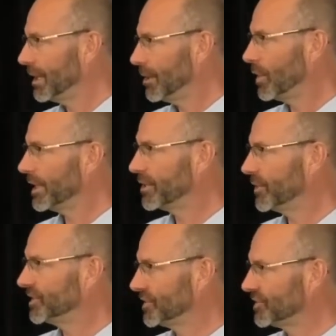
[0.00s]
one of the
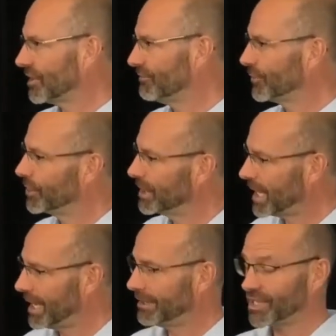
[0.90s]
questions I've learned
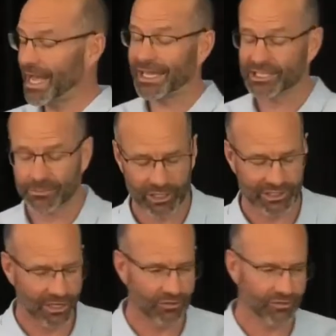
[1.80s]
to ask
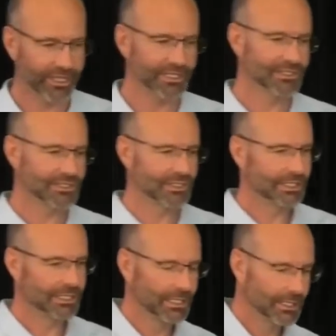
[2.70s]
myself is,
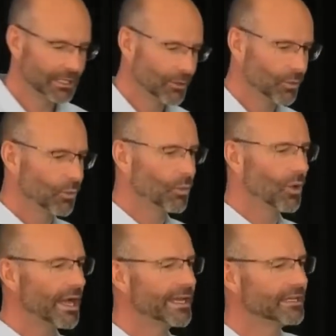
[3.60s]

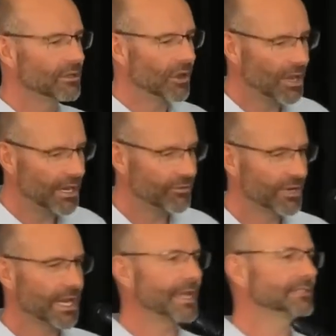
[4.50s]
why did I
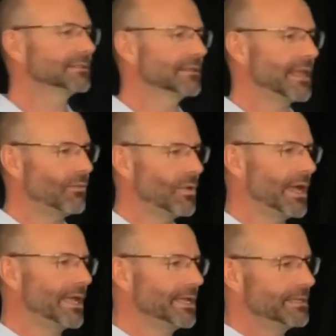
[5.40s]
react that
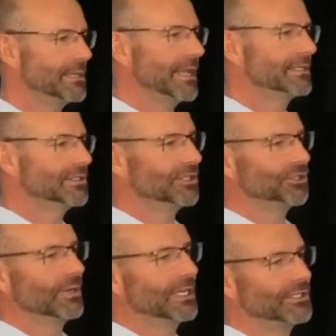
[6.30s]
way in that
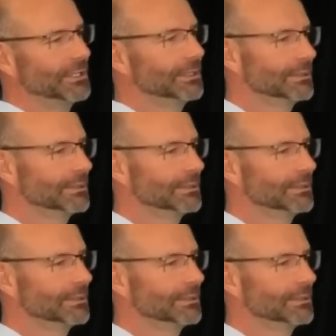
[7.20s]
situation?